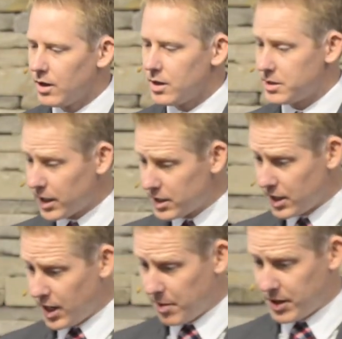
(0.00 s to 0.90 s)
The second
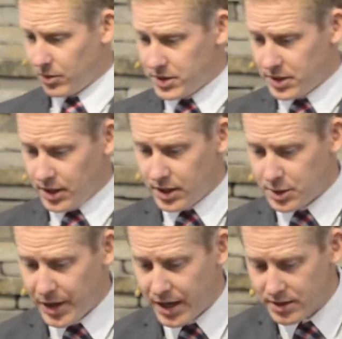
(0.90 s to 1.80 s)
dynamic that we see in
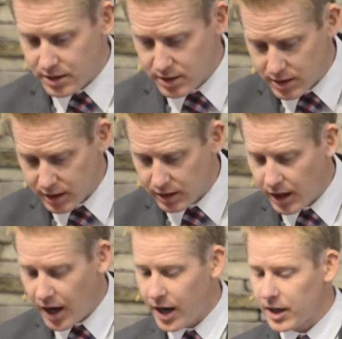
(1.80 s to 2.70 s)
this passage is that
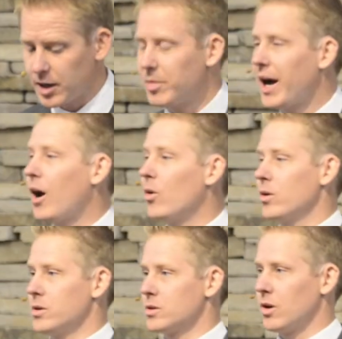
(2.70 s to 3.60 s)
God
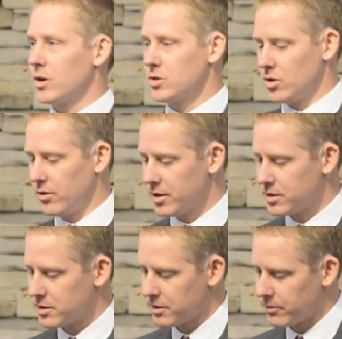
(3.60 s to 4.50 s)
empowers our
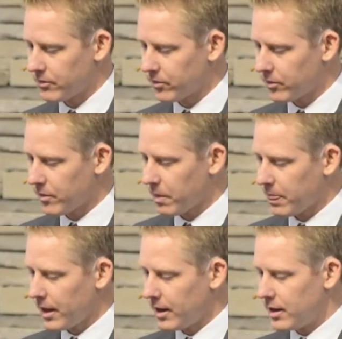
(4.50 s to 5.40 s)
service.
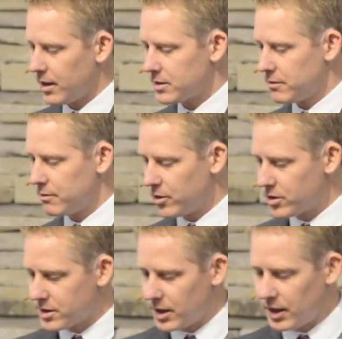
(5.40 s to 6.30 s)
That's in
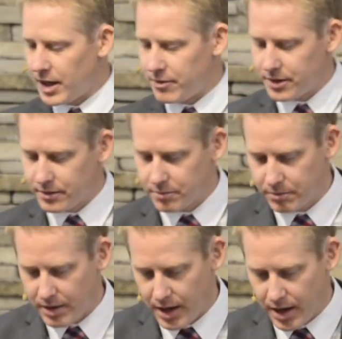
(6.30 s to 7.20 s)
verse
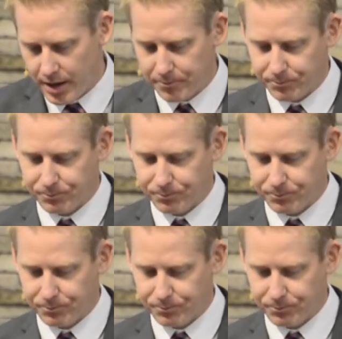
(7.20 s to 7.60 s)
11a.